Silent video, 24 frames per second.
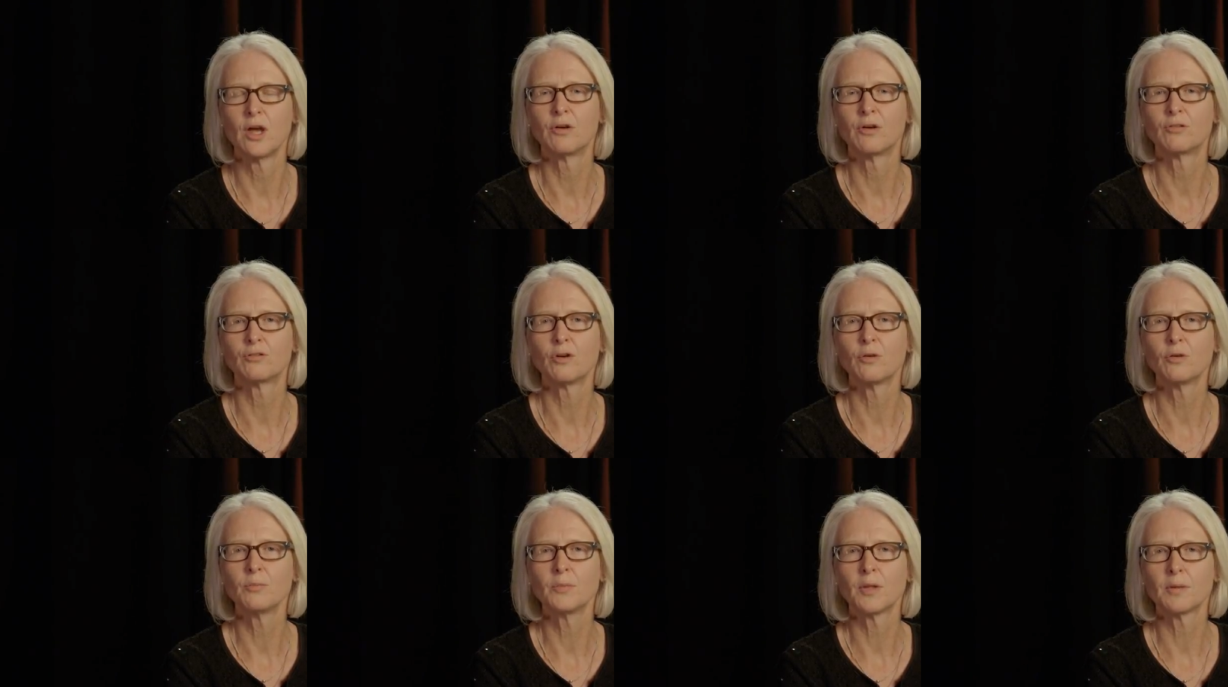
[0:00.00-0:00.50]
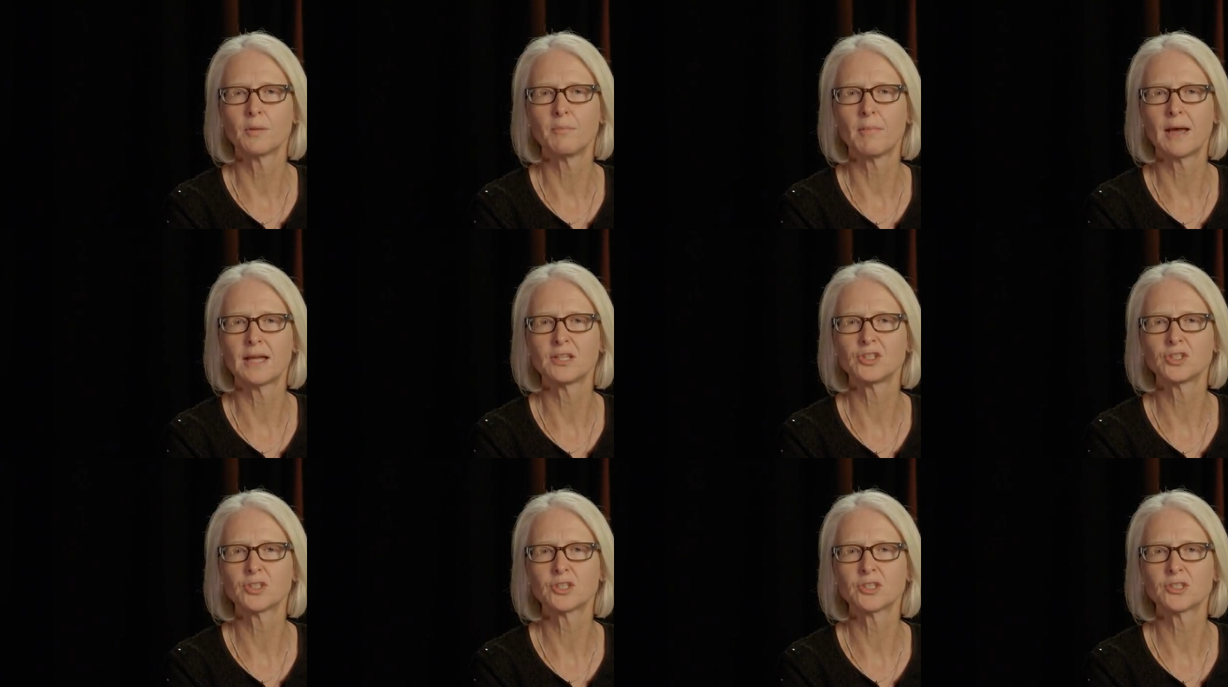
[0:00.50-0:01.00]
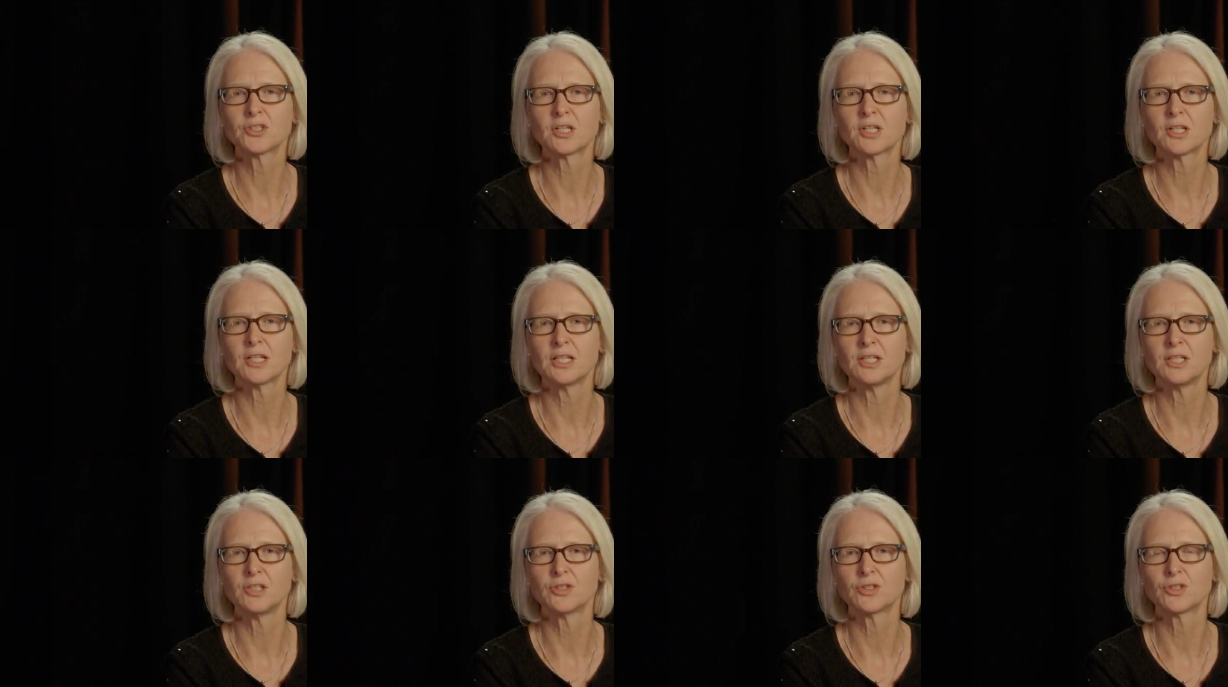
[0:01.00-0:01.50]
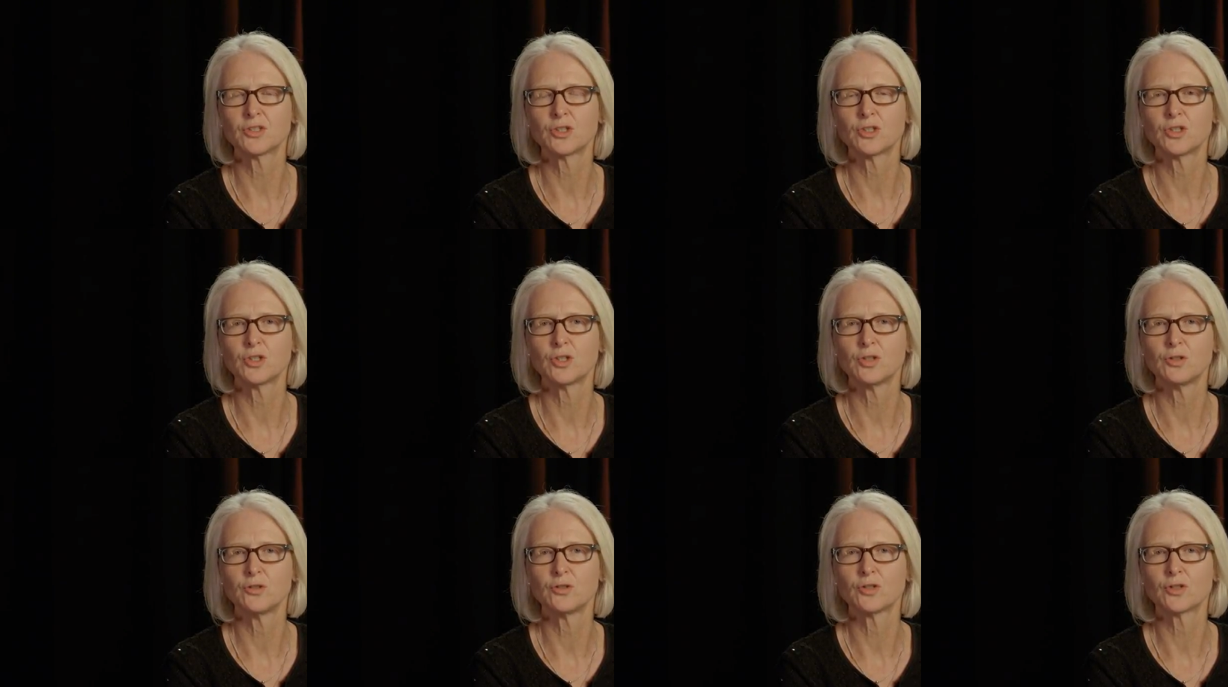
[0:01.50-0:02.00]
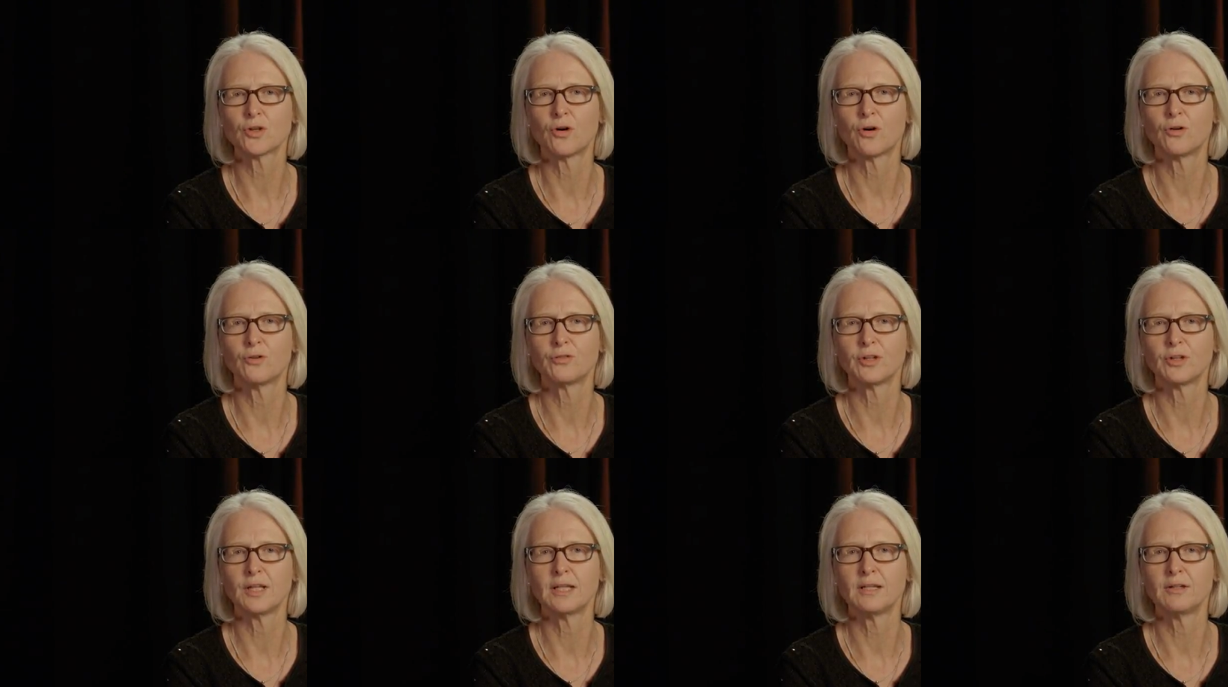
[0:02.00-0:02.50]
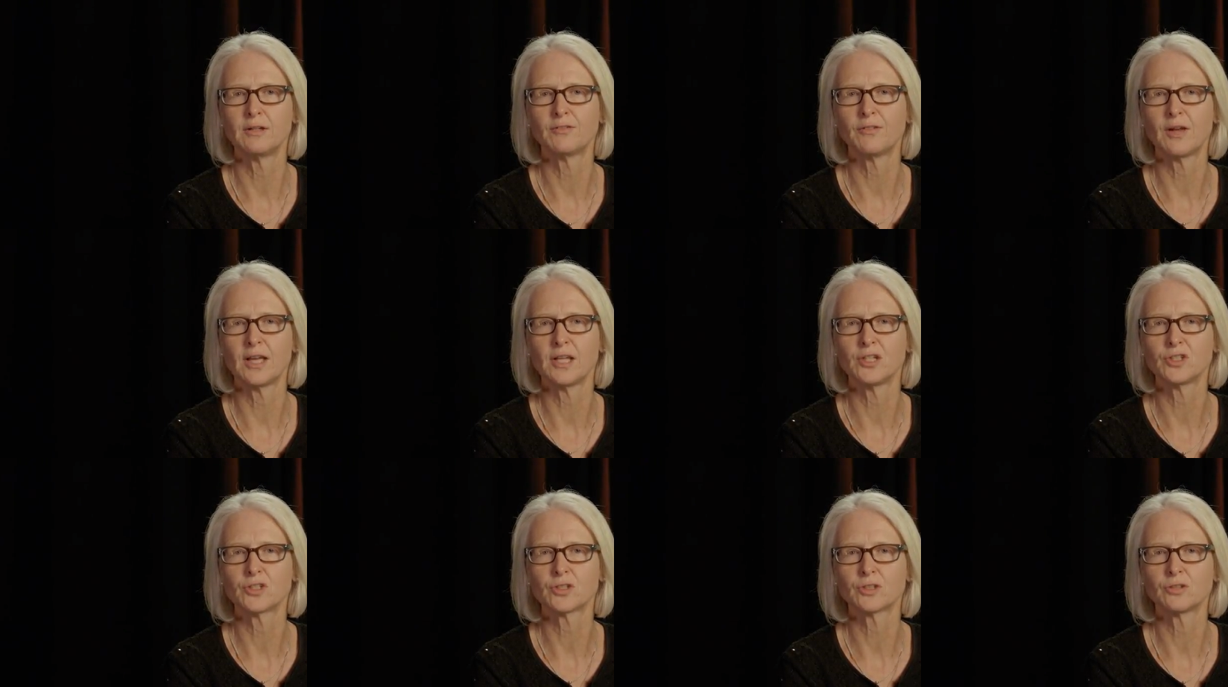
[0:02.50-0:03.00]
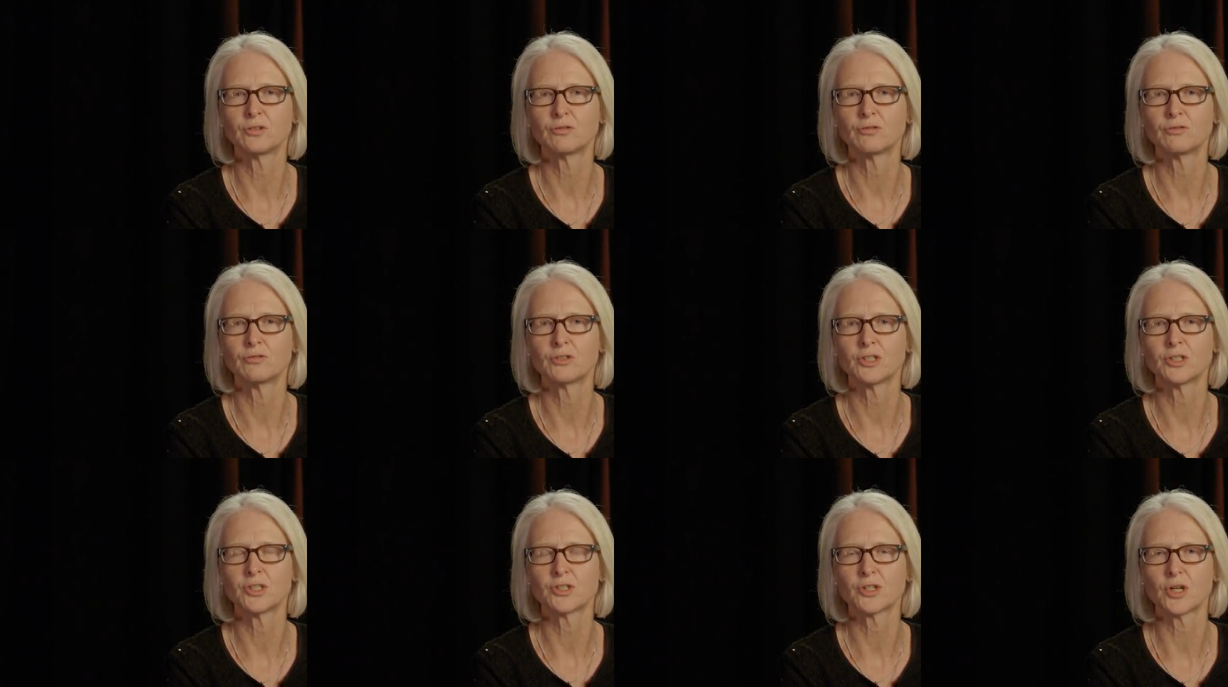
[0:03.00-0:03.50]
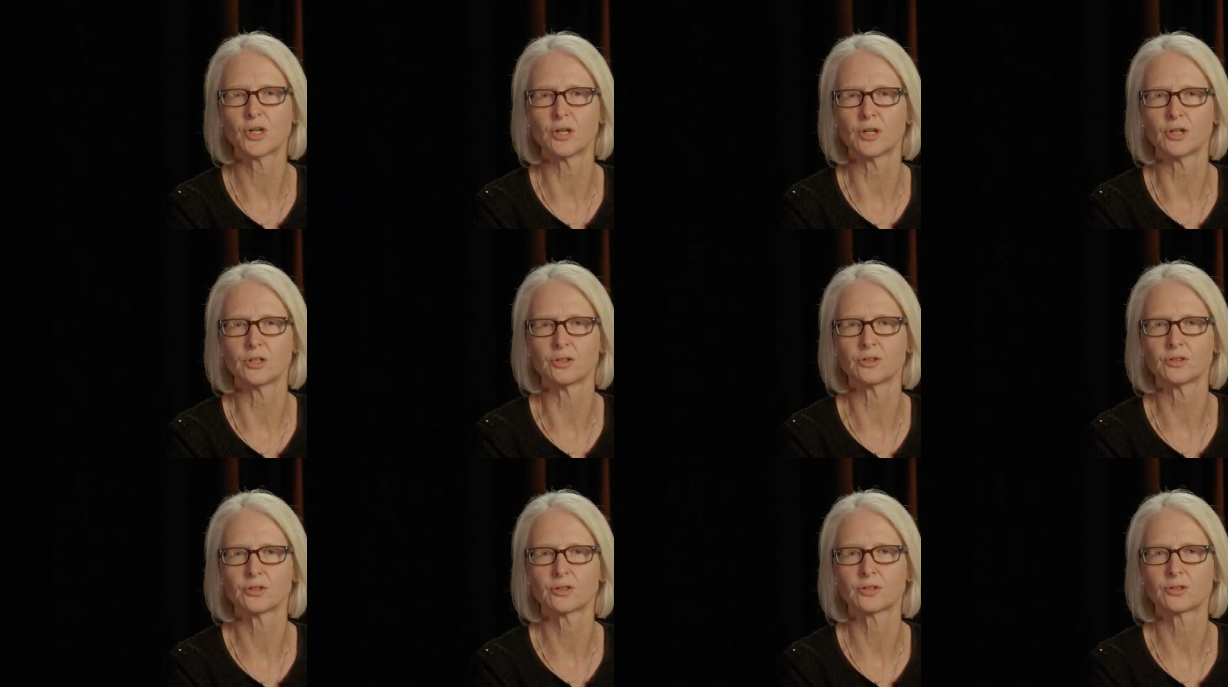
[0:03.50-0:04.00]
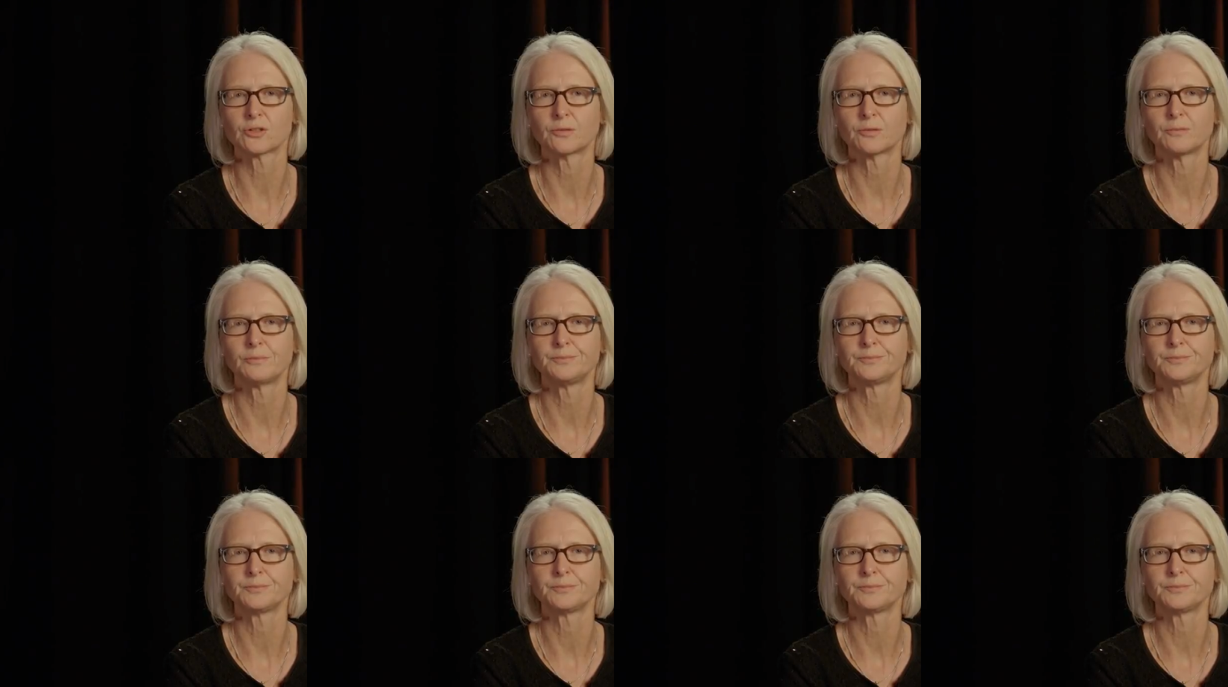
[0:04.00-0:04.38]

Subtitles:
from the Manchester Institute of Innovation Research.